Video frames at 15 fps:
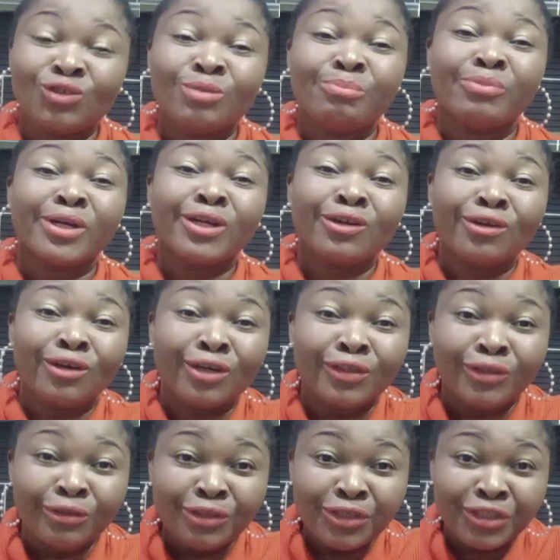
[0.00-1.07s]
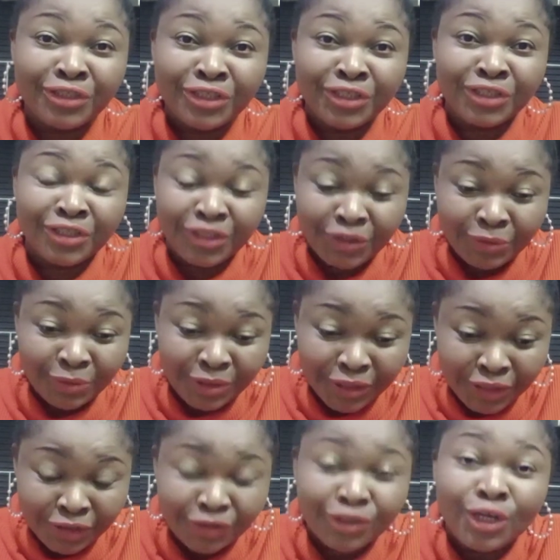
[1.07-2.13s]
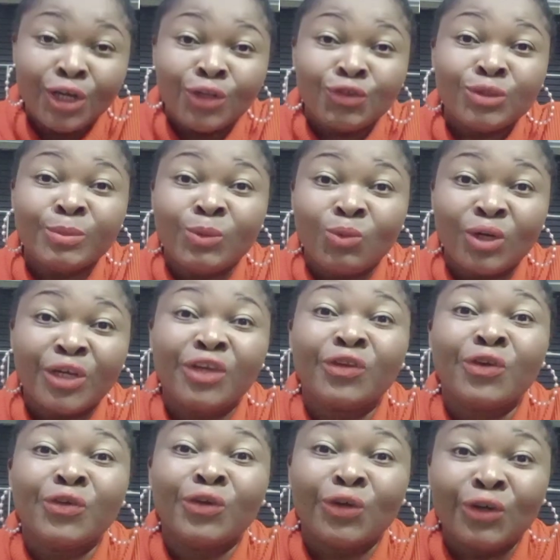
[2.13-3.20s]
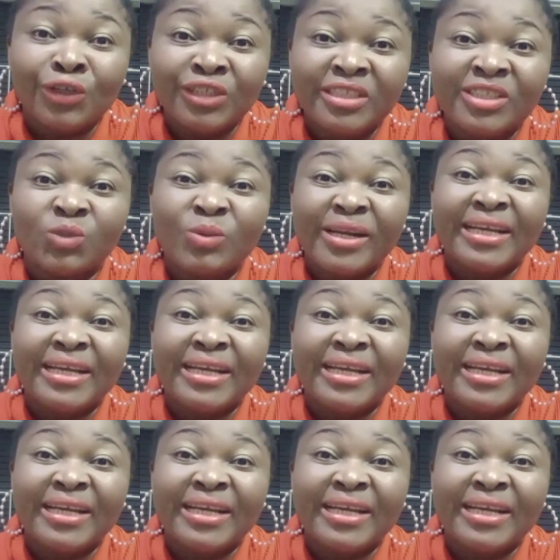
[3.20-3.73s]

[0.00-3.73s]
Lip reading: So bring all the literally you need to be working on your undies.